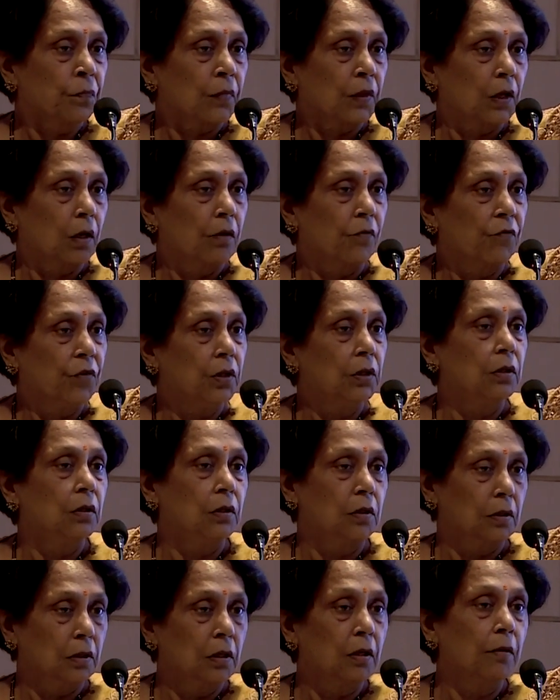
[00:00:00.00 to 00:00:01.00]
with
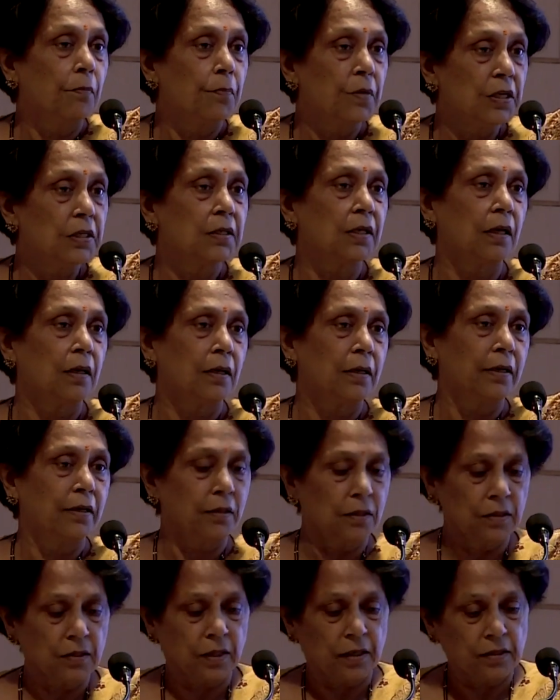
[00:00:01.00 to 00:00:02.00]
PISA and
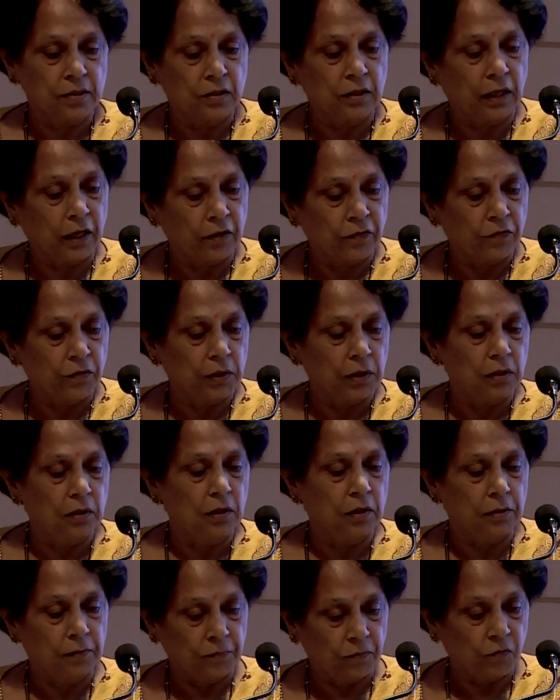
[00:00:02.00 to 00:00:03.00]
TISA is done
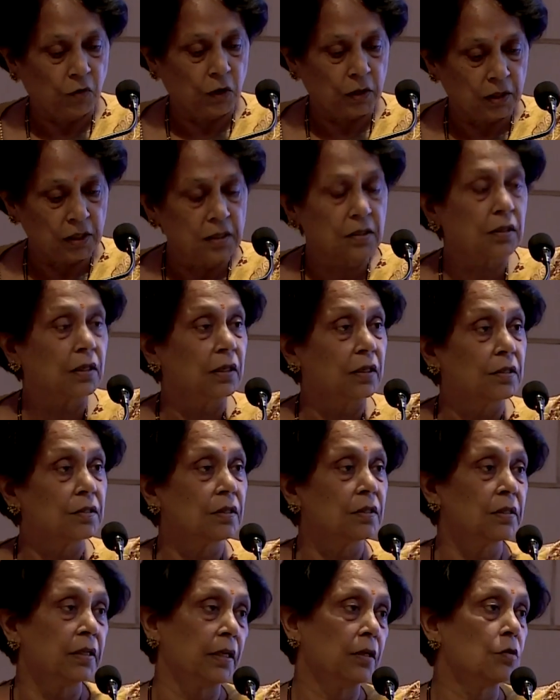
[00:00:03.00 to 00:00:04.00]
with for these
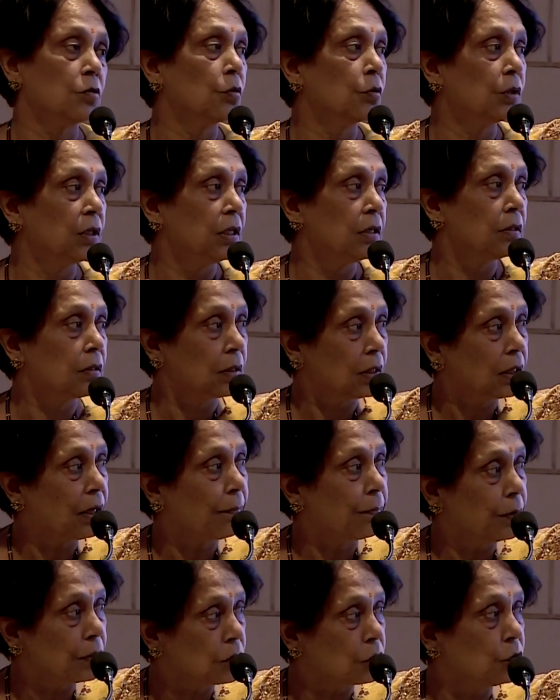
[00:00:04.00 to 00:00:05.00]
conditions, and so these
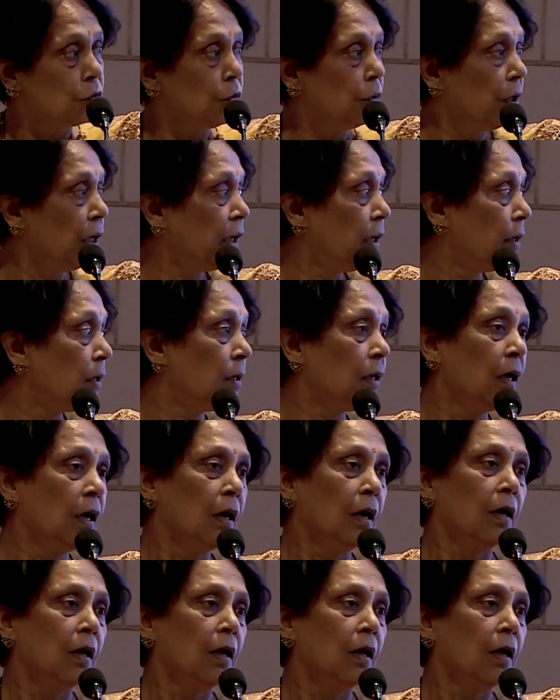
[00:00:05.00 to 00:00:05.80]
couples do need